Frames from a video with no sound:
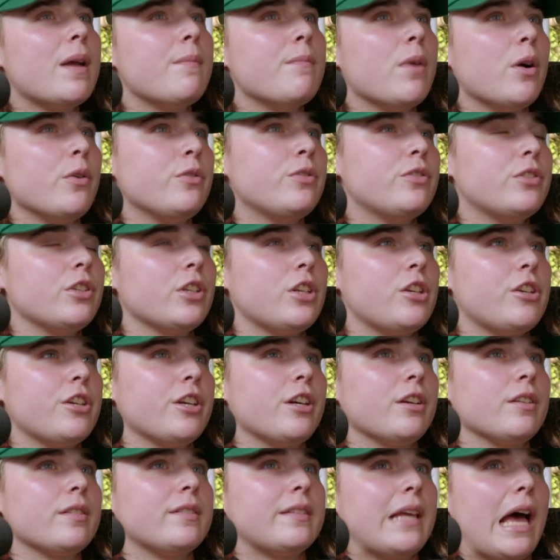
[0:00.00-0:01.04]
most
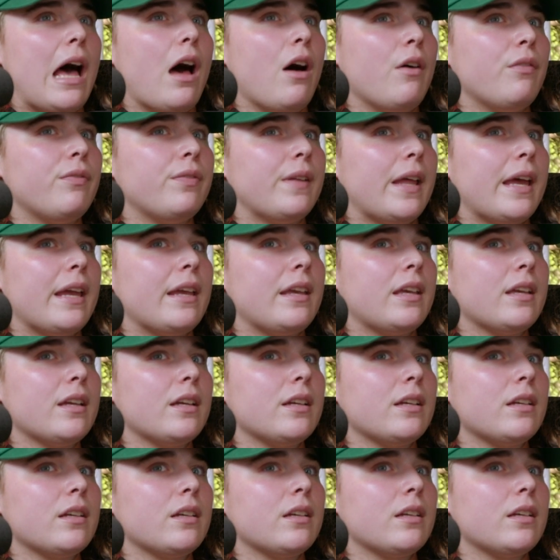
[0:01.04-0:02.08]
secure self like
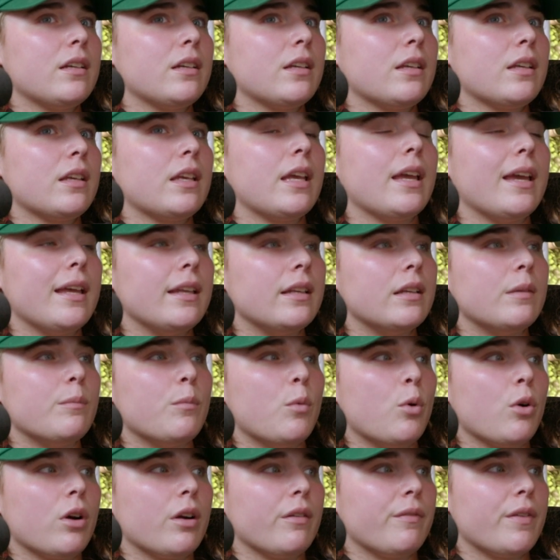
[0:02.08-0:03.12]
in
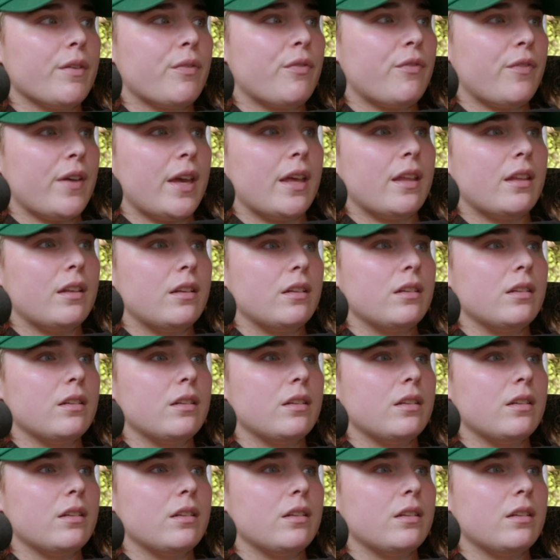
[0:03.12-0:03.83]
more of a fit